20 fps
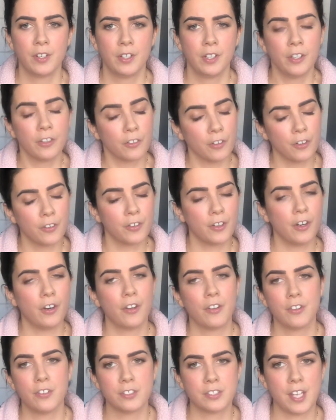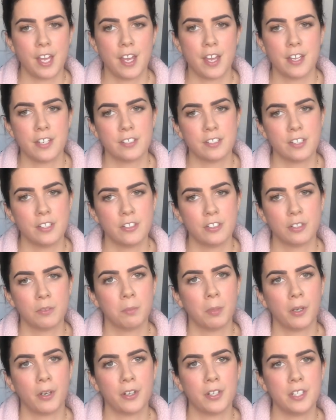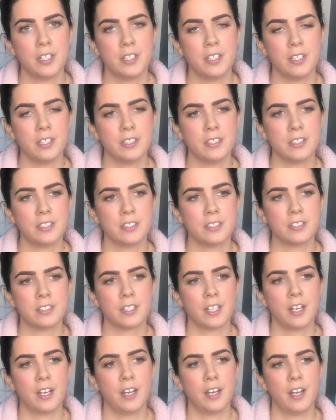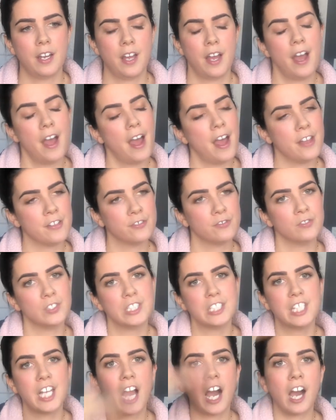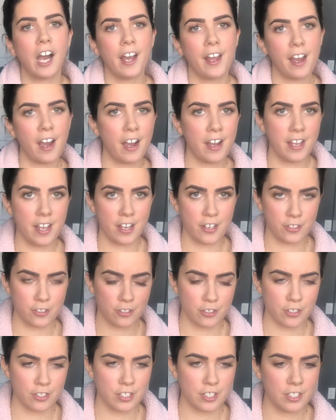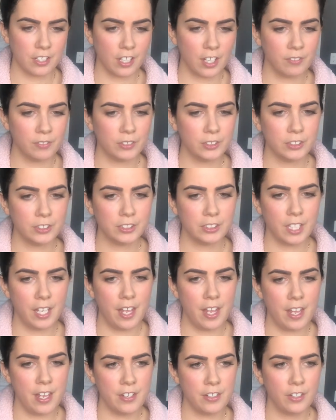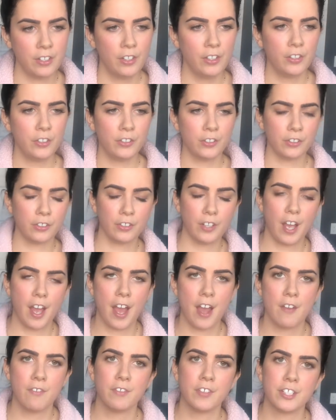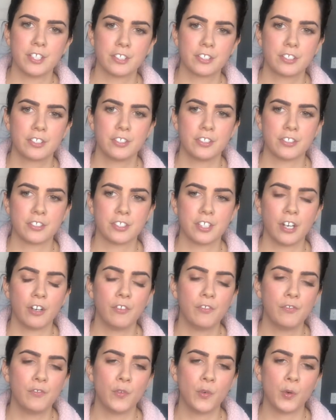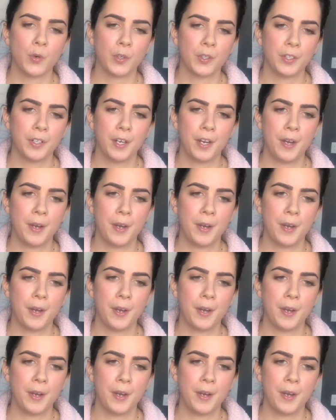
grown all those eggs and your body has really high estrogen levels and you're at risk yourself for